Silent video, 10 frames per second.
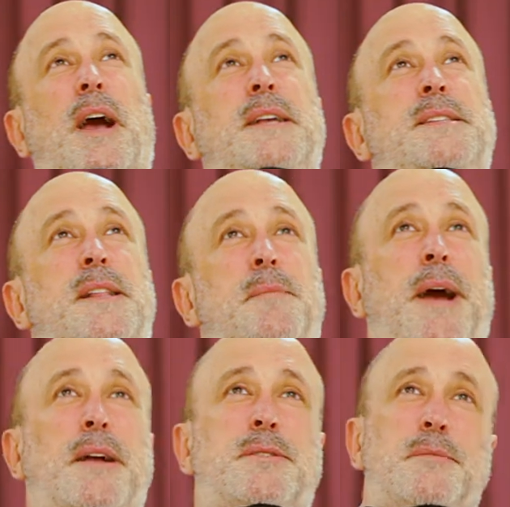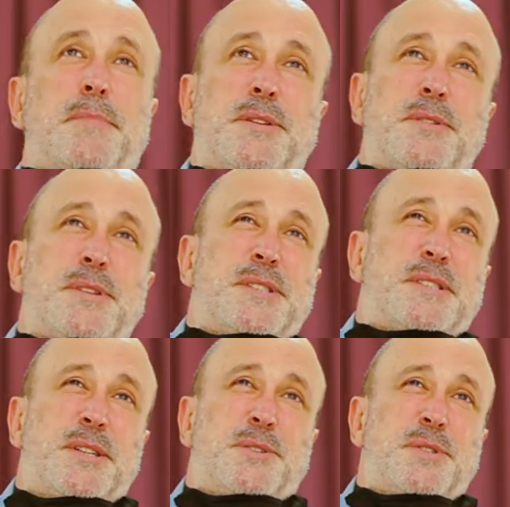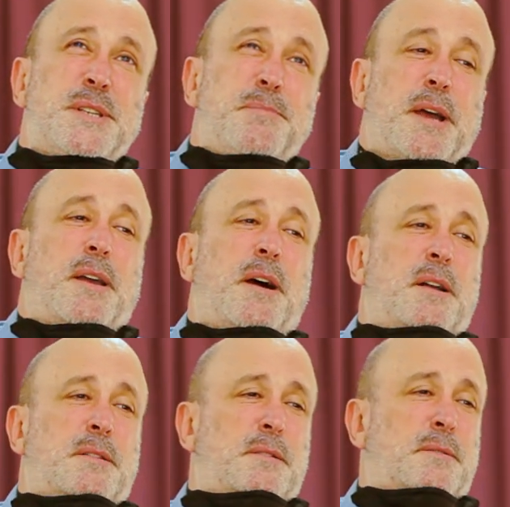I see the mountain, but you just, did you see my God?